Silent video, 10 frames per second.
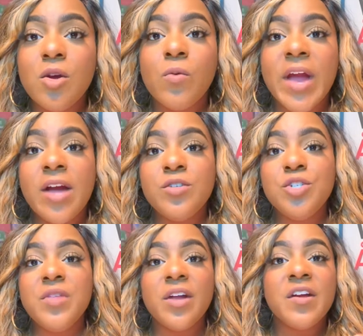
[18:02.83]
around
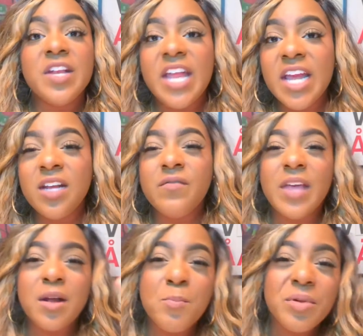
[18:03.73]
you that are negative,
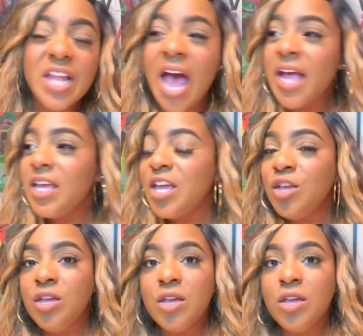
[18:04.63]
that are blocking